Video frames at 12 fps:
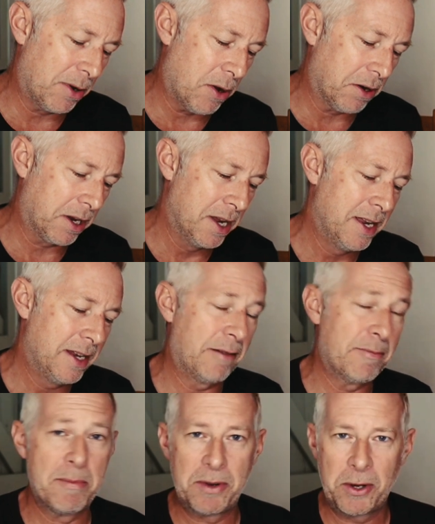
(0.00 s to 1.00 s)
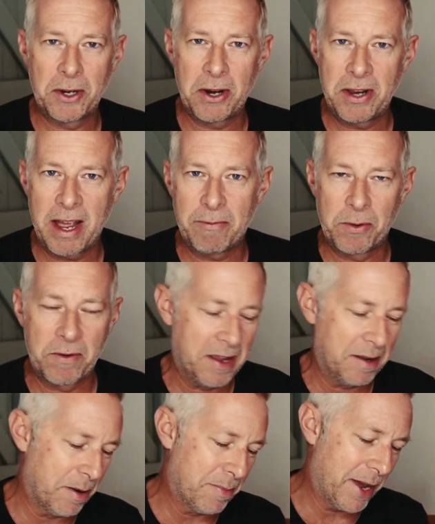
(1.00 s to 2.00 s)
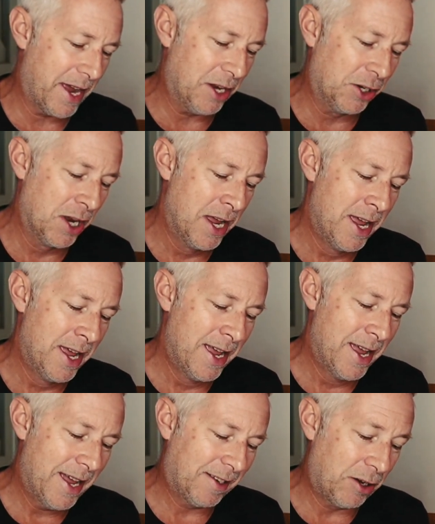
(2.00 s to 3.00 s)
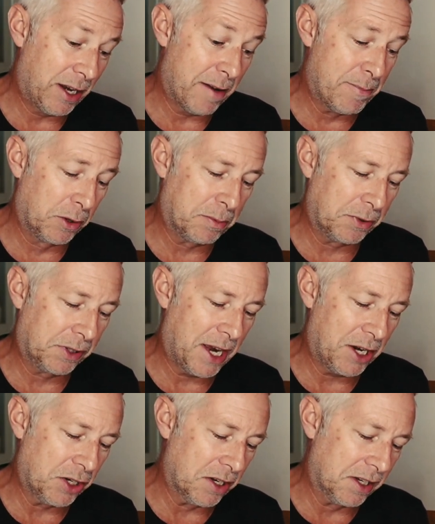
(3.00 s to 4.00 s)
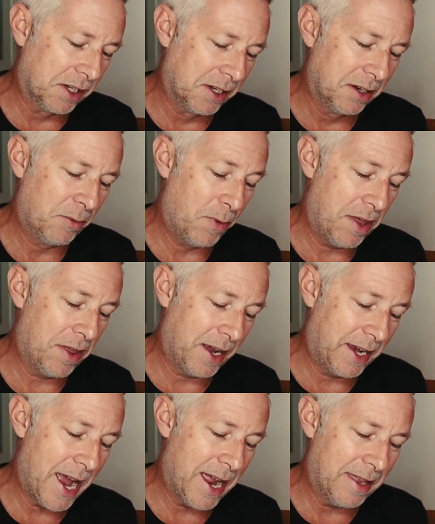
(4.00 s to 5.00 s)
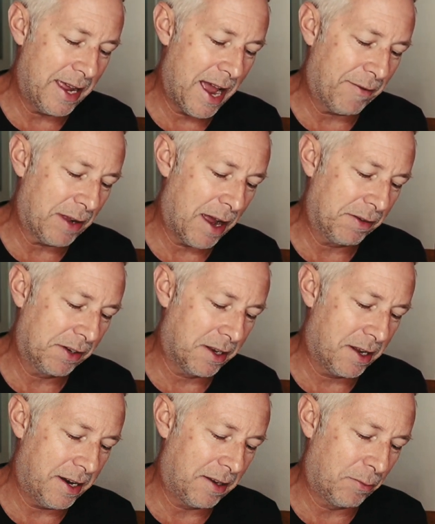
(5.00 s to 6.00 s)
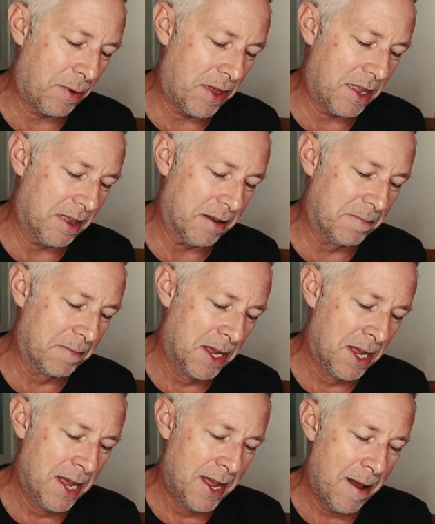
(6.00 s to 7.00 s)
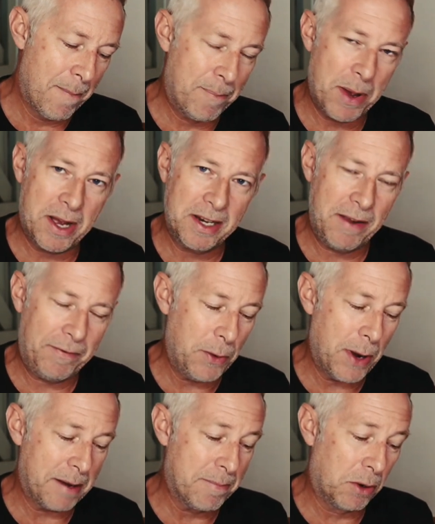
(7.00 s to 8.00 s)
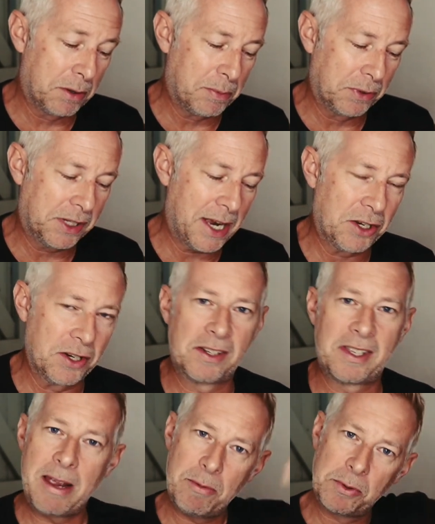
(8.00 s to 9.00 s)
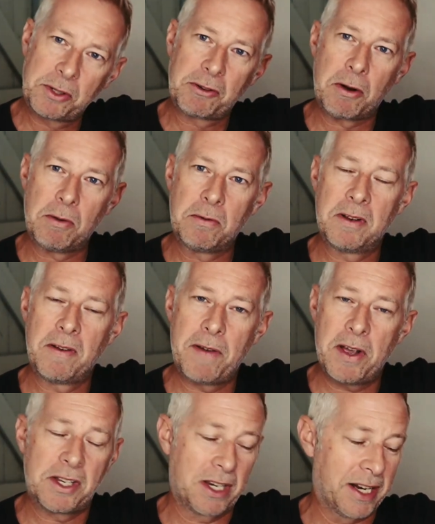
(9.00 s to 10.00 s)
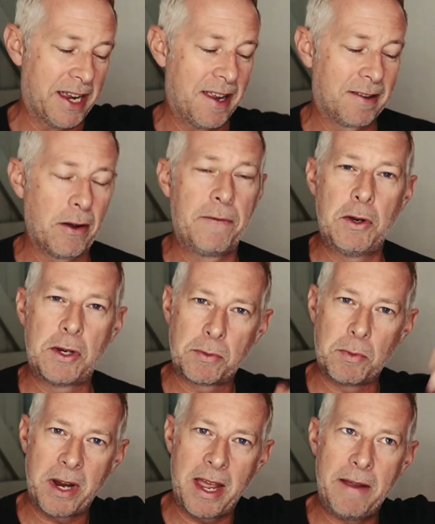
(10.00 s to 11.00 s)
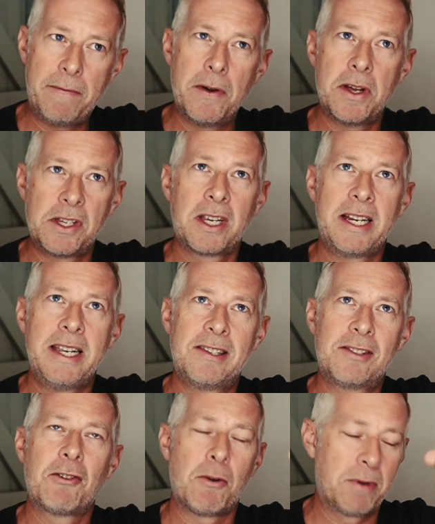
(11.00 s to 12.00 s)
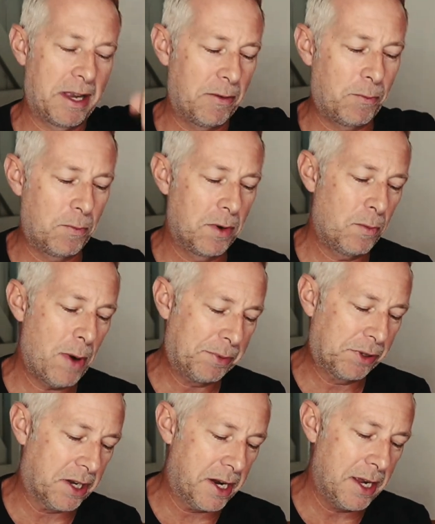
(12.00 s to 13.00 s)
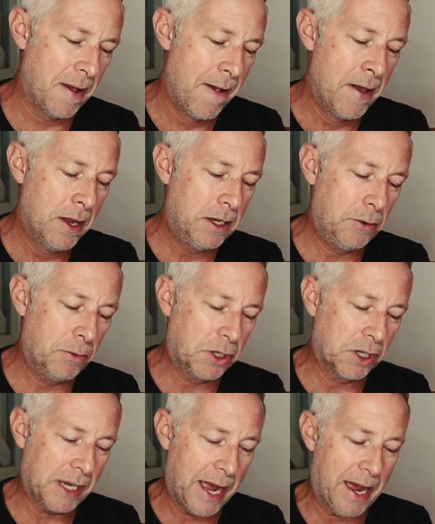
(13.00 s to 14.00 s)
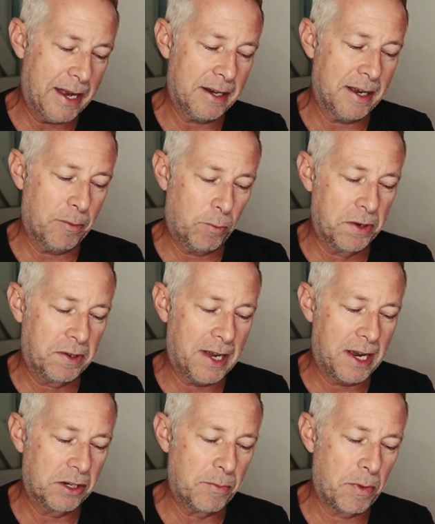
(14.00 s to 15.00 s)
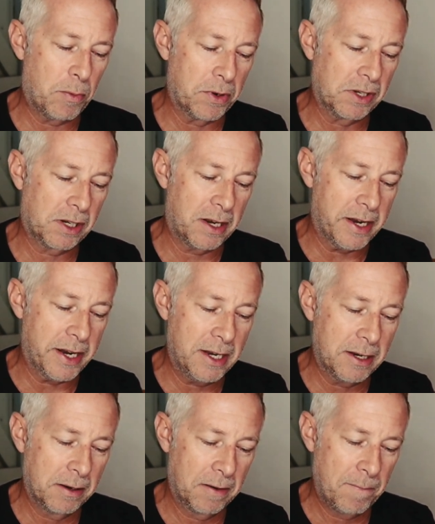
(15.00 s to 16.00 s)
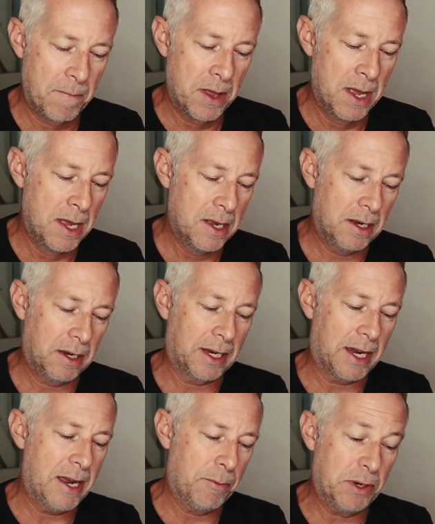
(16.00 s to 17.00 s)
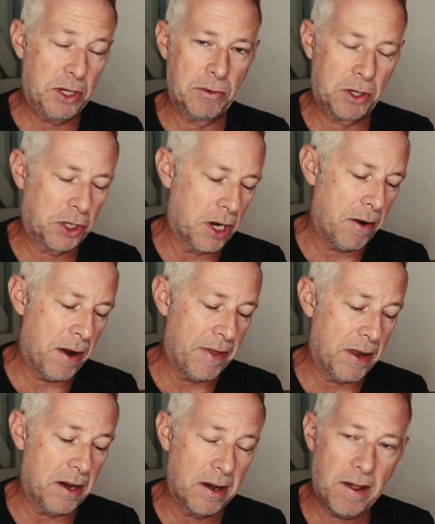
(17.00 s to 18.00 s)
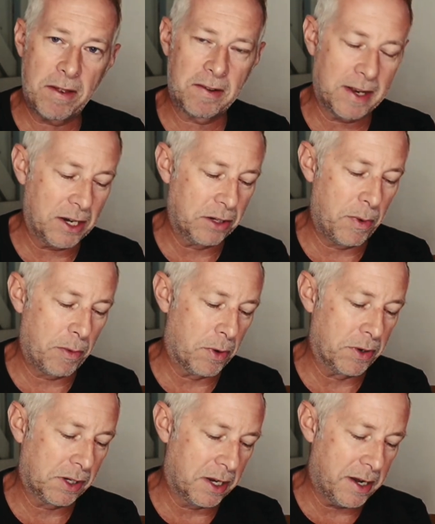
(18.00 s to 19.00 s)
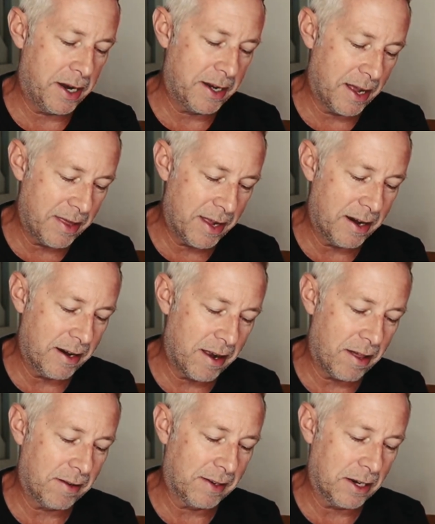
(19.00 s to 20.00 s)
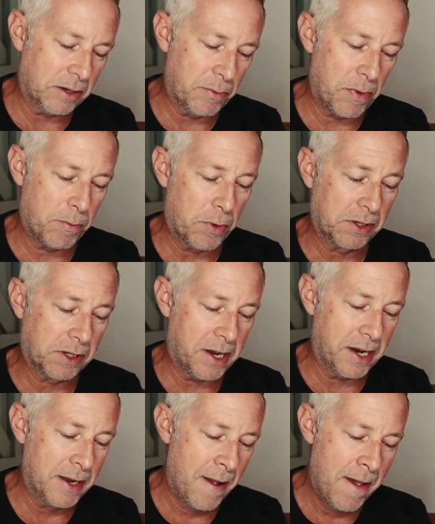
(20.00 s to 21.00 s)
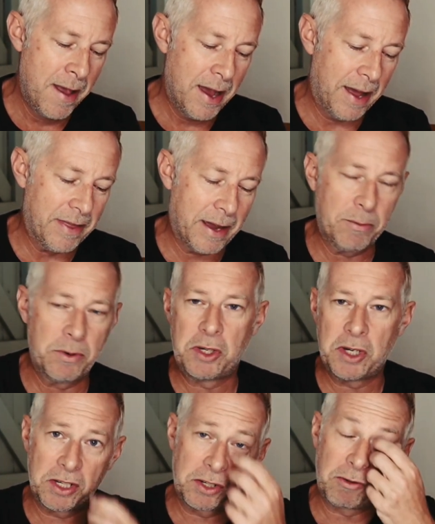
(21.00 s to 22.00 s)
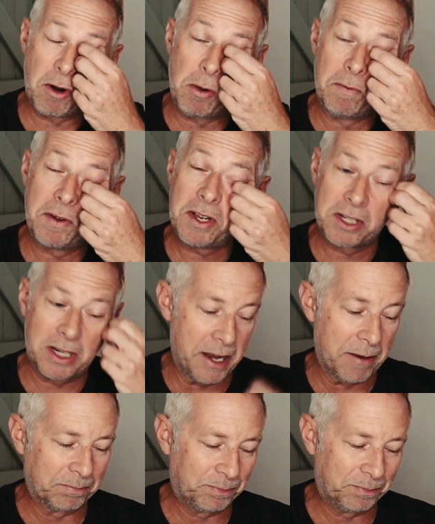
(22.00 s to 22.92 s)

block. Now remember, you can only have one of these per page. So you can have multiple sections with, again, they have to have slides within them. But if you add multiple sections, they will scroll vertically. So if you just want a vertically scrolling website, you would just add one section with one slide, okay, which you'd show, and then another section with one slide, and then another section with one slide, and that would just scroll vertically.